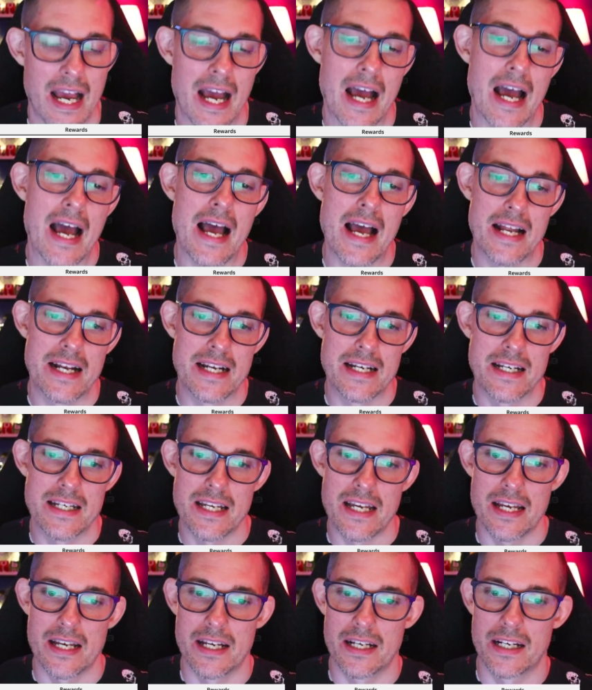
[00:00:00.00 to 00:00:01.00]
and
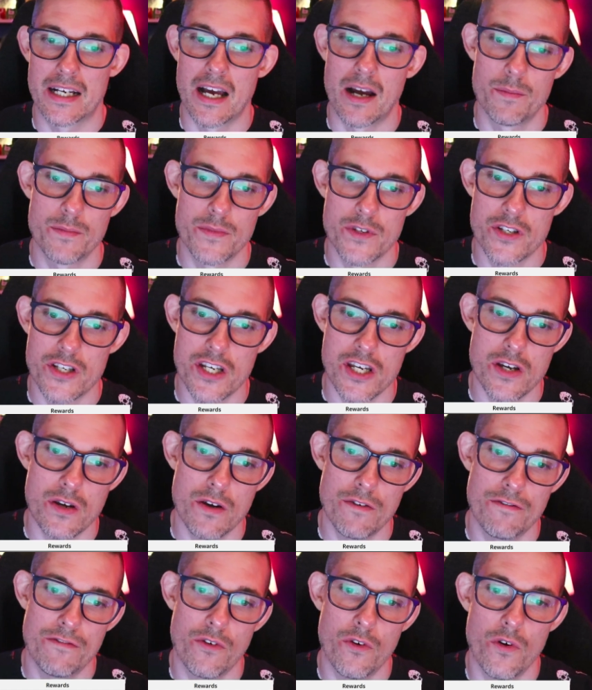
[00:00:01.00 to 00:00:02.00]
comes to you
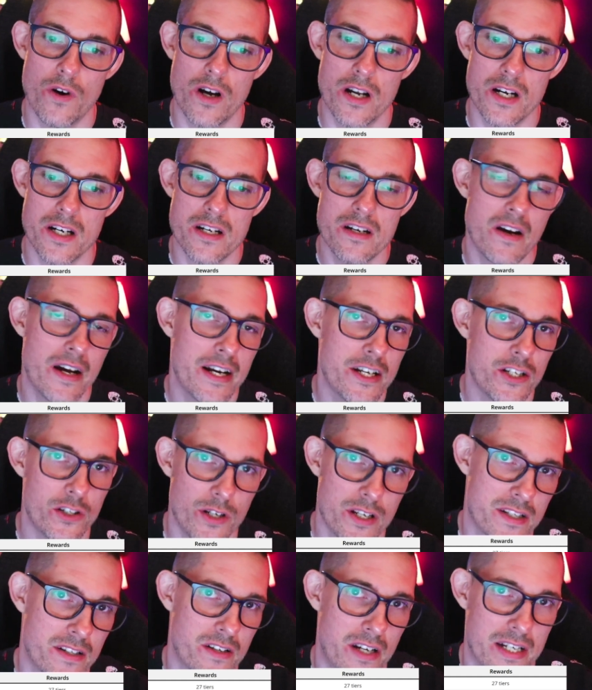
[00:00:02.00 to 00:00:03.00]
for
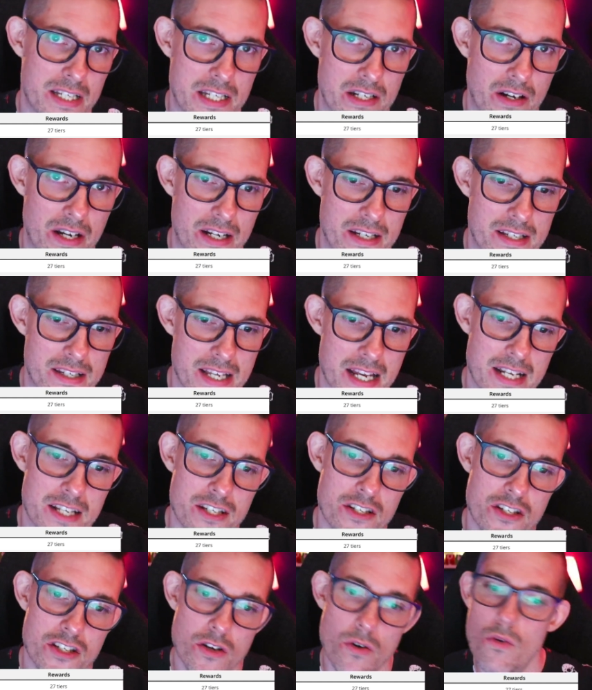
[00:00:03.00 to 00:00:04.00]

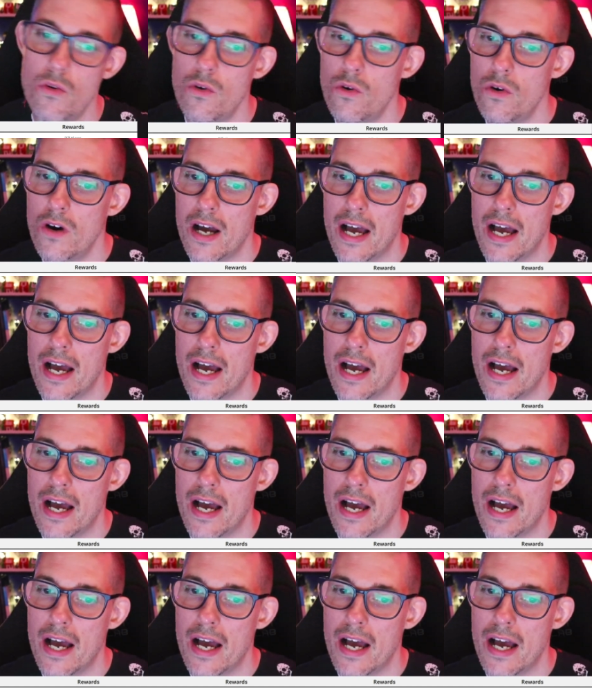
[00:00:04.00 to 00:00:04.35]
$9.99 or